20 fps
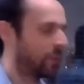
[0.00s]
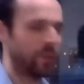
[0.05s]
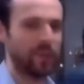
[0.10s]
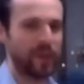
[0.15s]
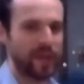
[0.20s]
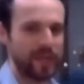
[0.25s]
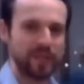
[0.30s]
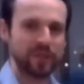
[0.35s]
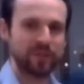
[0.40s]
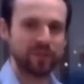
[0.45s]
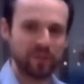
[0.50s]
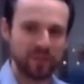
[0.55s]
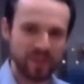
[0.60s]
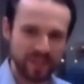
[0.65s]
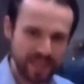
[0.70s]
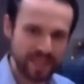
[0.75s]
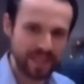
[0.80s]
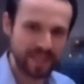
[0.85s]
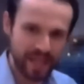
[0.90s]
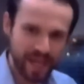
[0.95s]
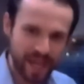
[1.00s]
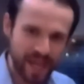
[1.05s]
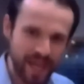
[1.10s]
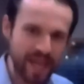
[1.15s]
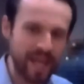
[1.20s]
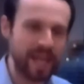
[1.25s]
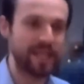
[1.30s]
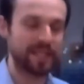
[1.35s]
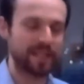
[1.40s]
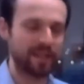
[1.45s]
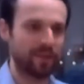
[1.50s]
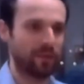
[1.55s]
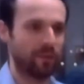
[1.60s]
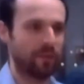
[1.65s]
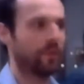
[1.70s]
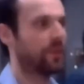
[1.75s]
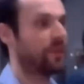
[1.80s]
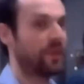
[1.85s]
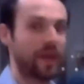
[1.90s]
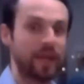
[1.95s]
that remains for me to say is
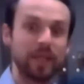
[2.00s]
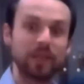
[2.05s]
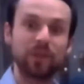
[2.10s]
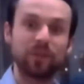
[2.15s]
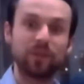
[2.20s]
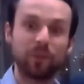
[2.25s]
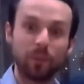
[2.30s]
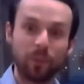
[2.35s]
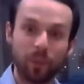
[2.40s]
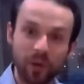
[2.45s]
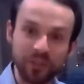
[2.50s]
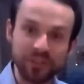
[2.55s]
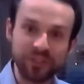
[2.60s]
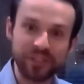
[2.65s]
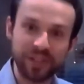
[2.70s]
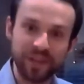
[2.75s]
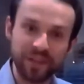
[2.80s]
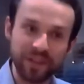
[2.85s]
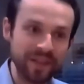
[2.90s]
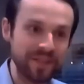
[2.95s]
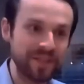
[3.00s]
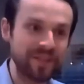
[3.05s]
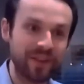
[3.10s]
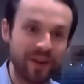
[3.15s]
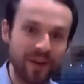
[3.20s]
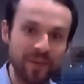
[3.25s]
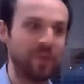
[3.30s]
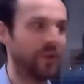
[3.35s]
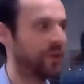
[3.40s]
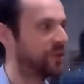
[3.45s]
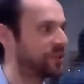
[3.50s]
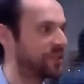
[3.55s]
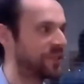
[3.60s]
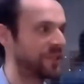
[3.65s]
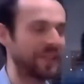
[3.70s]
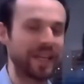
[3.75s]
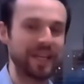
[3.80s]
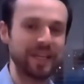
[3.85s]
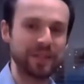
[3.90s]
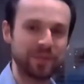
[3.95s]
thanks for watching this time, not
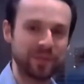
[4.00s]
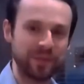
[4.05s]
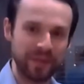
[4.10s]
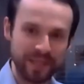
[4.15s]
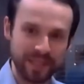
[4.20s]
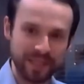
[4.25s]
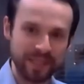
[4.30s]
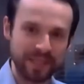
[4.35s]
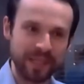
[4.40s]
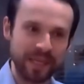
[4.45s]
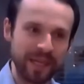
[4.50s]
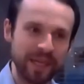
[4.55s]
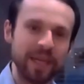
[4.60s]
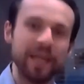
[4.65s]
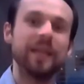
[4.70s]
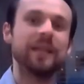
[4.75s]
just thanks for listening.